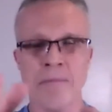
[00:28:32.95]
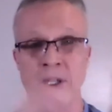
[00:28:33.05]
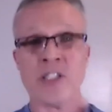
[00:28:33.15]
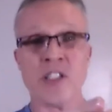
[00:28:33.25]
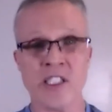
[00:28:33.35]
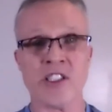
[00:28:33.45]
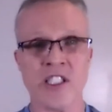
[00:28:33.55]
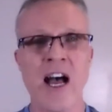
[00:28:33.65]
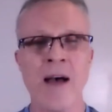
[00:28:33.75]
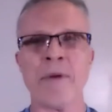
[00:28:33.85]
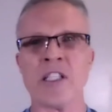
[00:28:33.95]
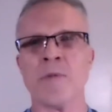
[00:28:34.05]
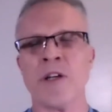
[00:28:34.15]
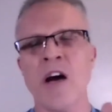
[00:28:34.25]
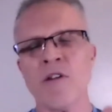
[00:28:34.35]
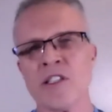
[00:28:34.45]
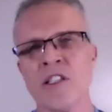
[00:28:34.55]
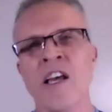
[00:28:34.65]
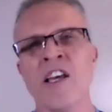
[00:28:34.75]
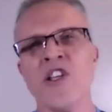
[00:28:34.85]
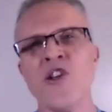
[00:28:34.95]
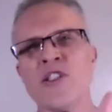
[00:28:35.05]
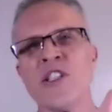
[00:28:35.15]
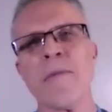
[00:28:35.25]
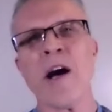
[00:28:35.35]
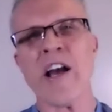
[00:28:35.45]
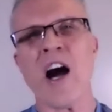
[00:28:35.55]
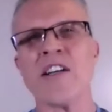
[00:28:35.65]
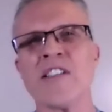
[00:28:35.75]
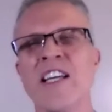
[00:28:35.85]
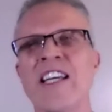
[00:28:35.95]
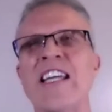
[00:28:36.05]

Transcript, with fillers: business topics but always using my art to